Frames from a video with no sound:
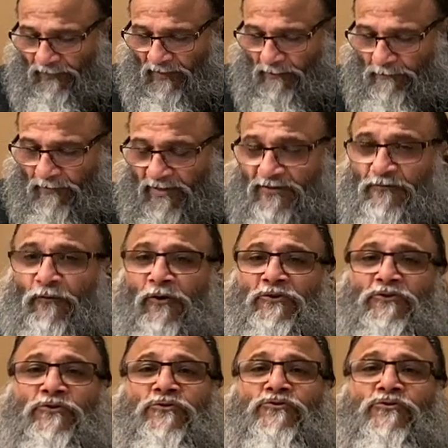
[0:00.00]

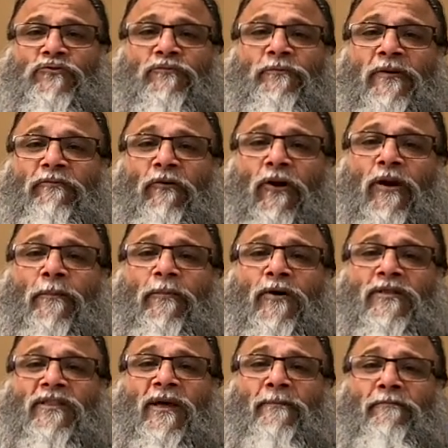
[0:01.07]
misfortune should befall
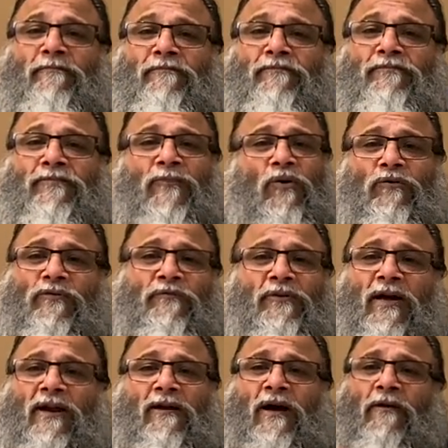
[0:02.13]
upon them. No, we
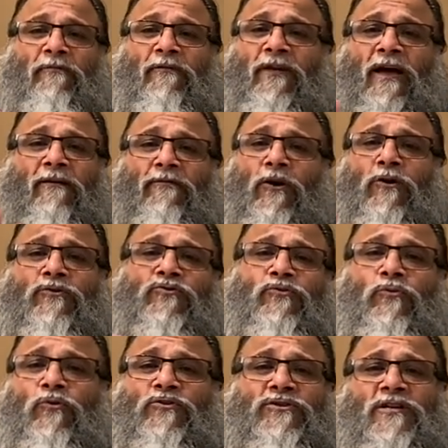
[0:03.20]
are uh, we have not
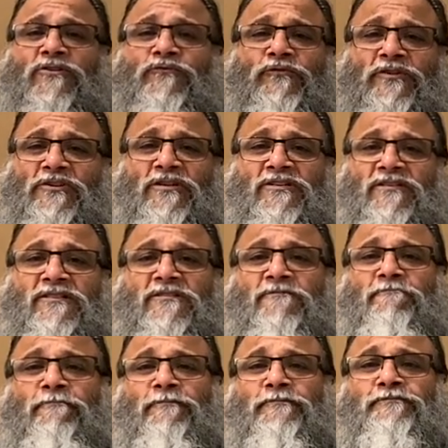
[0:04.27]
no such wishes.
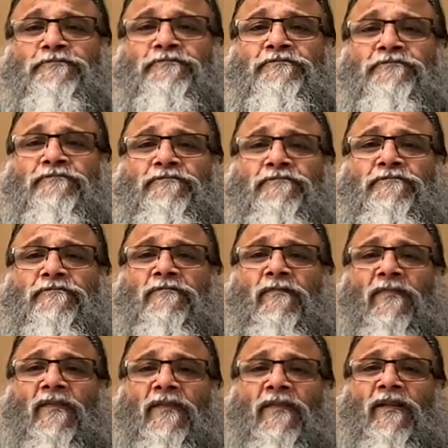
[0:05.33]

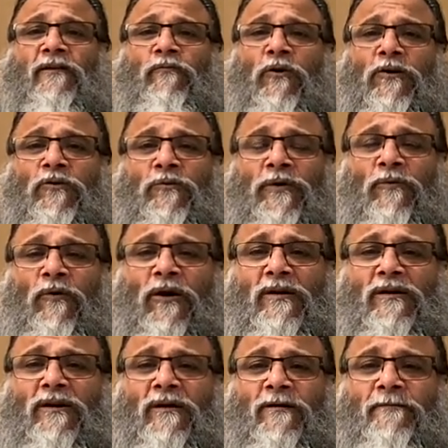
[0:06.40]
Then what do we
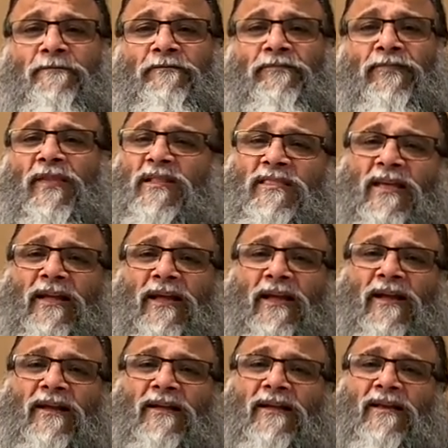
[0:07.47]
want? Nothing.
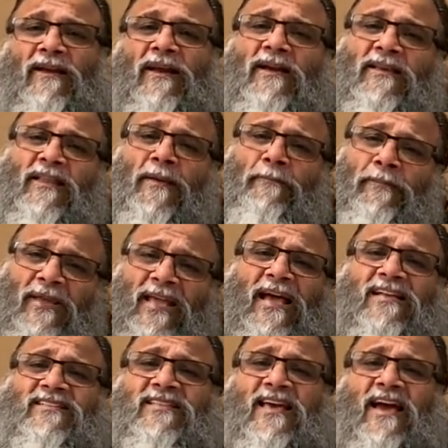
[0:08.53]
Let them be
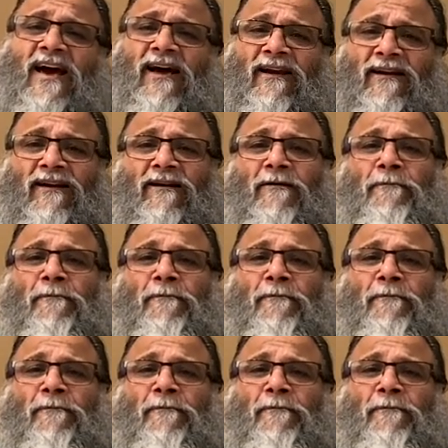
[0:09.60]
as they are.